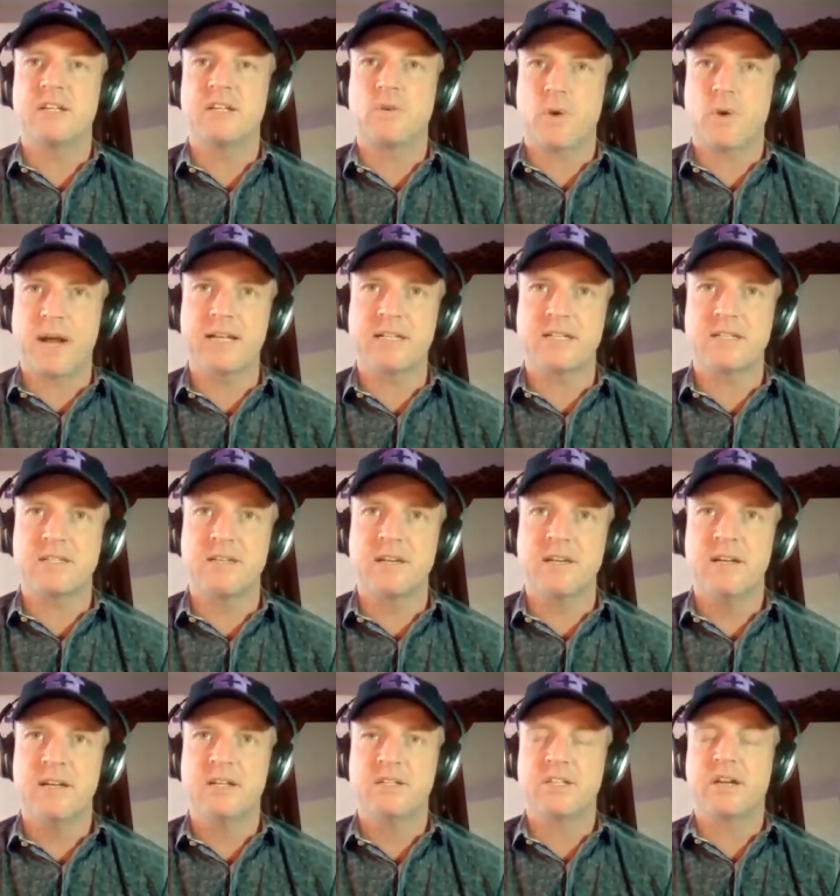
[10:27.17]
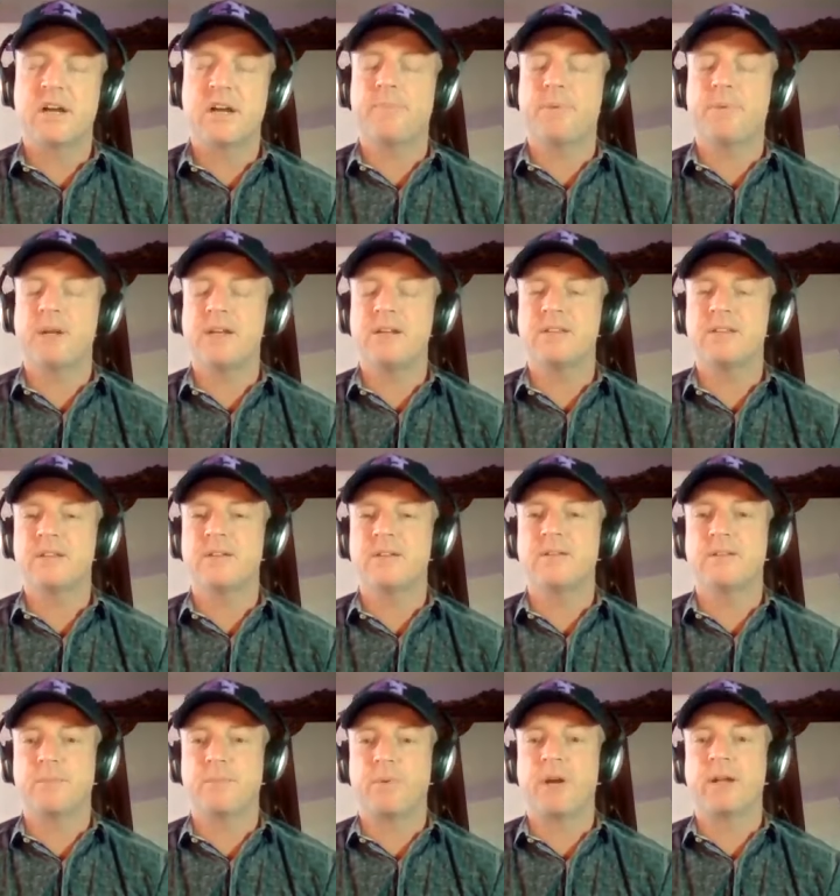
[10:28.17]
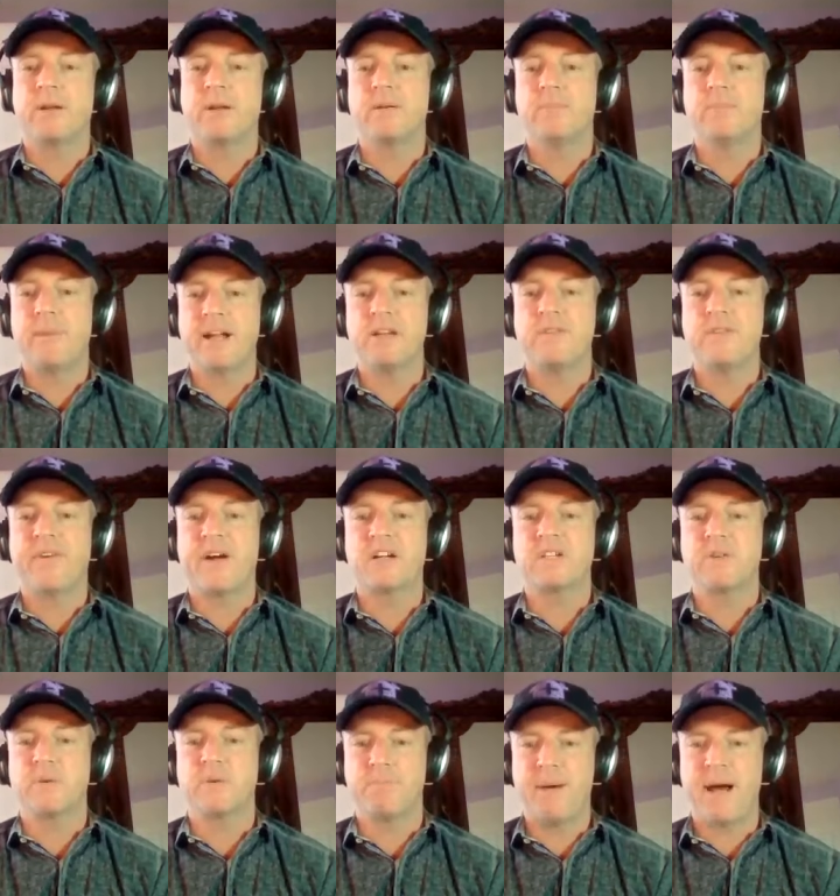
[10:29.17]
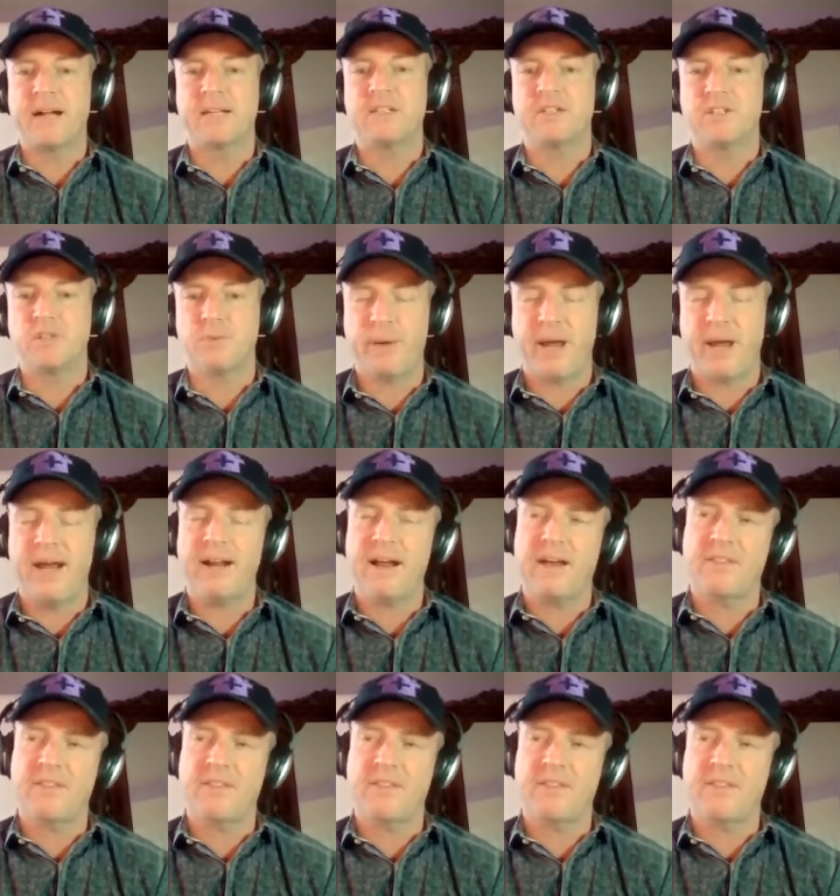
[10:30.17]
credits to companies to bring manufacturing back to Japan.